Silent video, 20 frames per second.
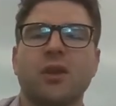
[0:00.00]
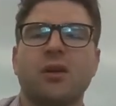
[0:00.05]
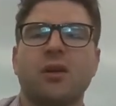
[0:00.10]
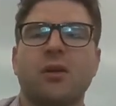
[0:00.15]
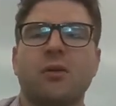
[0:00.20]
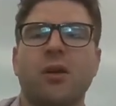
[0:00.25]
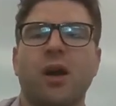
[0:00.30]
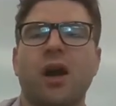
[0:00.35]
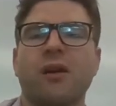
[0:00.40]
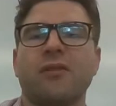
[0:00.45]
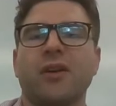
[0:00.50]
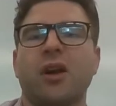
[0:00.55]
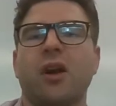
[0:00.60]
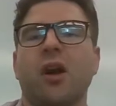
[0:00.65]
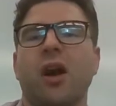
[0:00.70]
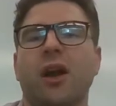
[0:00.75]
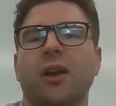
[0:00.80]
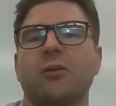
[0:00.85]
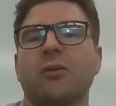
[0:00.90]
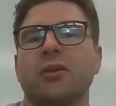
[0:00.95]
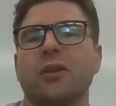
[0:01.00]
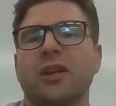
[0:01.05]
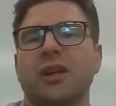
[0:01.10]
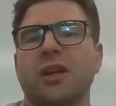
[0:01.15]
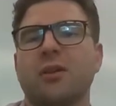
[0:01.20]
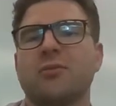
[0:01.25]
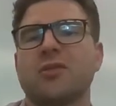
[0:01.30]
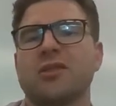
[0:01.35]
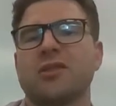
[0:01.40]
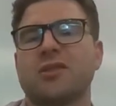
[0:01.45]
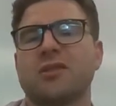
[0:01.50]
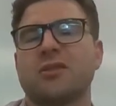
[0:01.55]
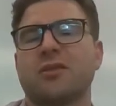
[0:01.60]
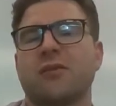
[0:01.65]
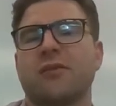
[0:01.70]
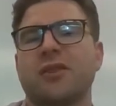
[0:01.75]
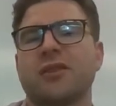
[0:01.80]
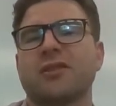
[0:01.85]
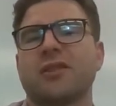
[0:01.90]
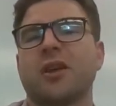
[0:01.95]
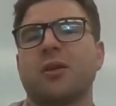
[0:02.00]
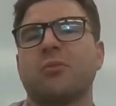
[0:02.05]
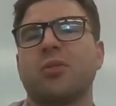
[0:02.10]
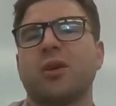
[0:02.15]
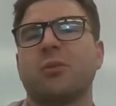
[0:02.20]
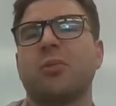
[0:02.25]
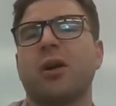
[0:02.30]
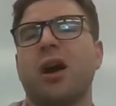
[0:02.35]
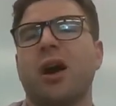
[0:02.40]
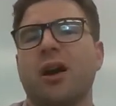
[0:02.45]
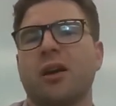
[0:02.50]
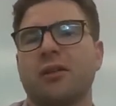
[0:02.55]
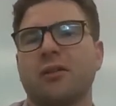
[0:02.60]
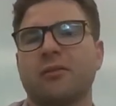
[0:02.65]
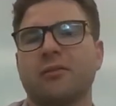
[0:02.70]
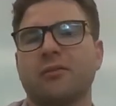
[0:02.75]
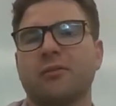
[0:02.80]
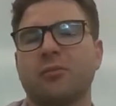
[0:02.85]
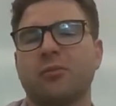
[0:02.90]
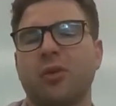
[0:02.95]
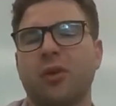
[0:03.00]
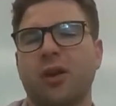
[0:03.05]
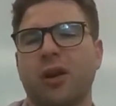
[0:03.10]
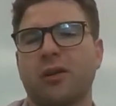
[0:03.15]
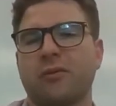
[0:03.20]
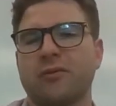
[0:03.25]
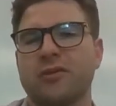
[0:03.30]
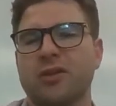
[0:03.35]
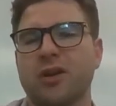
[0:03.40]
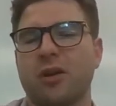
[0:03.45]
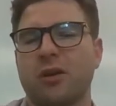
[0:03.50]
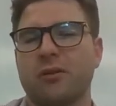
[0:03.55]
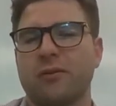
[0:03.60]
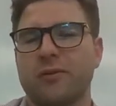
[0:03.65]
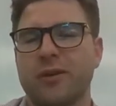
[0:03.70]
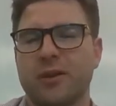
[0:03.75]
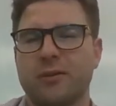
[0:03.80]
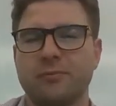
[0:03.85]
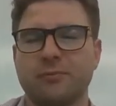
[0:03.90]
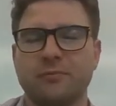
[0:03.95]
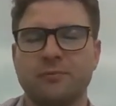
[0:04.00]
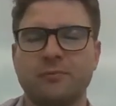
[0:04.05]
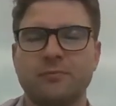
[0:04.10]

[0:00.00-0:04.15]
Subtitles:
having high quality images is obviously a big part of product photography.